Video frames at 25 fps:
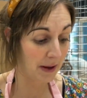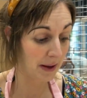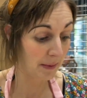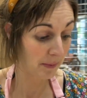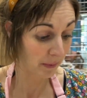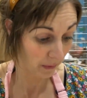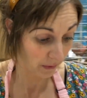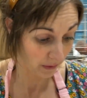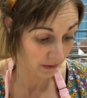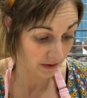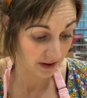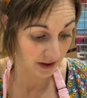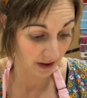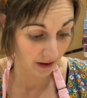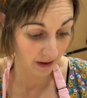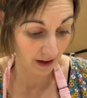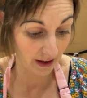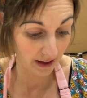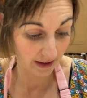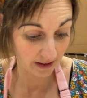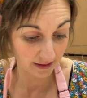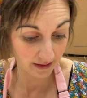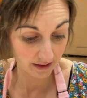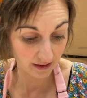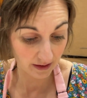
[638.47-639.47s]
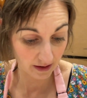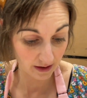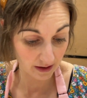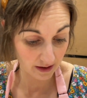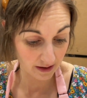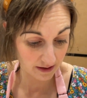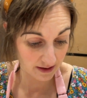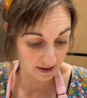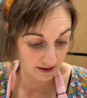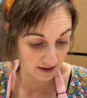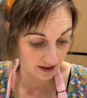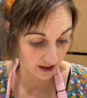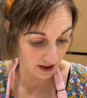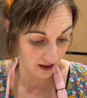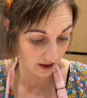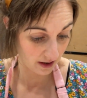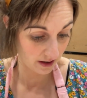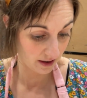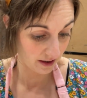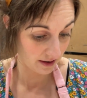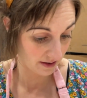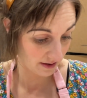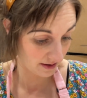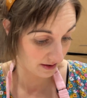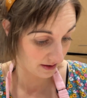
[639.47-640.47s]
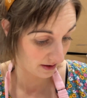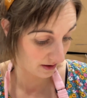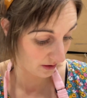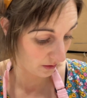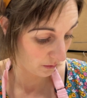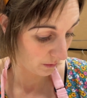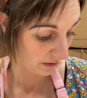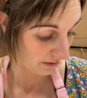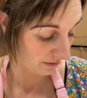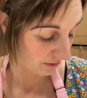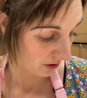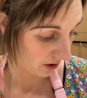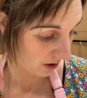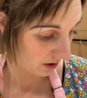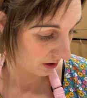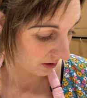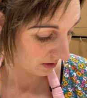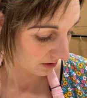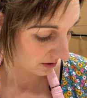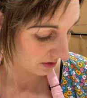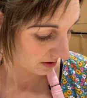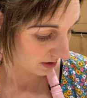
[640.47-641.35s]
People also like the stickers that we've got,